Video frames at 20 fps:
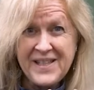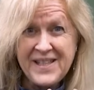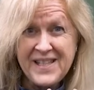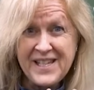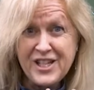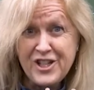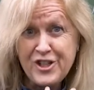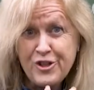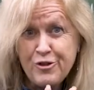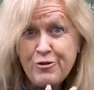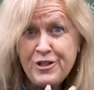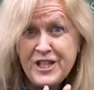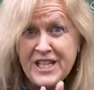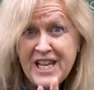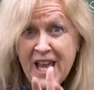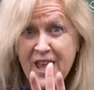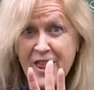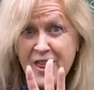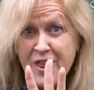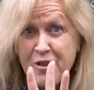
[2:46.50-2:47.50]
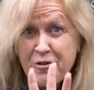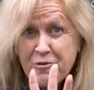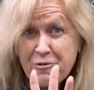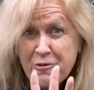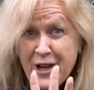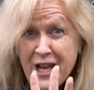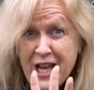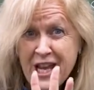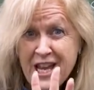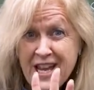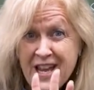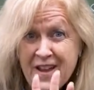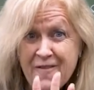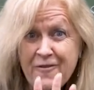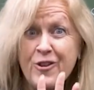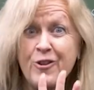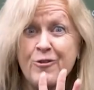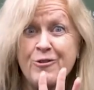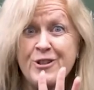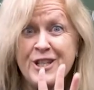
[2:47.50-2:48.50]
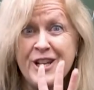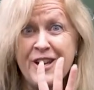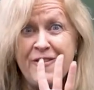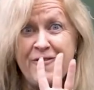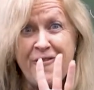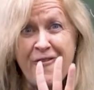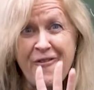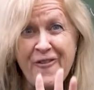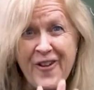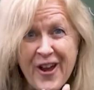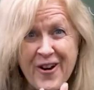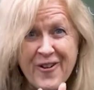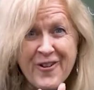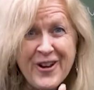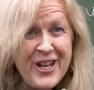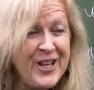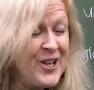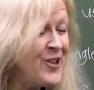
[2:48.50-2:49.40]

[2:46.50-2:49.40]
Did you say three? If you did, very